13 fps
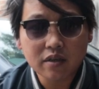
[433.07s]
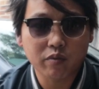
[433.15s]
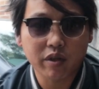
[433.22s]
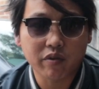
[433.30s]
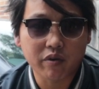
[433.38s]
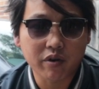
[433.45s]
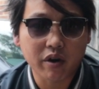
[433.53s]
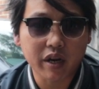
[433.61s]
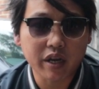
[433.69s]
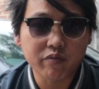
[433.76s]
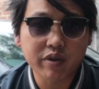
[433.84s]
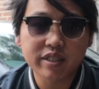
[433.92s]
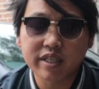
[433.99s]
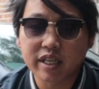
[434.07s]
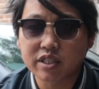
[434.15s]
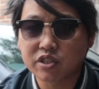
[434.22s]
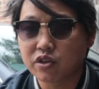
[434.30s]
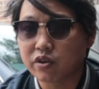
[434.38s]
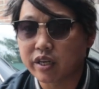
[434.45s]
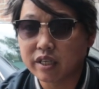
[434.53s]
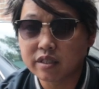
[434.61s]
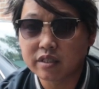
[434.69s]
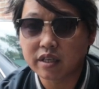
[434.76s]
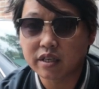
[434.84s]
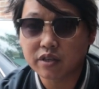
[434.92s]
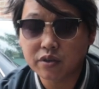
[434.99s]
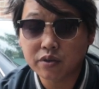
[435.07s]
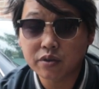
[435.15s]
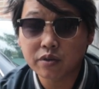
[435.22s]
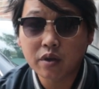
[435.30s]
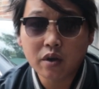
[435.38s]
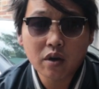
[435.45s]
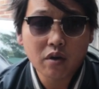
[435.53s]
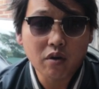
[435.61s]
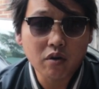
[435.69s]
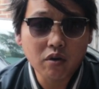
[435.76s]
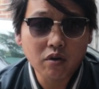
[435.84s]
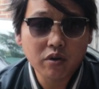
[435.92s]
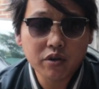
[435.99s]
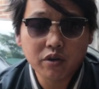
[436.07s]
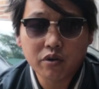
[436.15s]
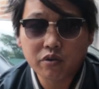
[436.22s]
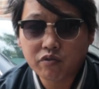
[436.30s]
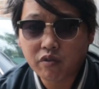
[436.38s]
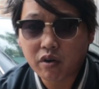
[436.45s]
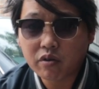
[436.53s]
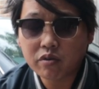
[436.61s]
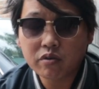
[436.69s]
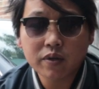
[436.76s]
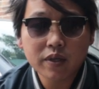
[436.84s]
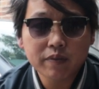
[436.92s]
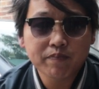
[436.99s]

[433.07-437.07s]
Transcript: whether or not it resets your ECU or your throttle.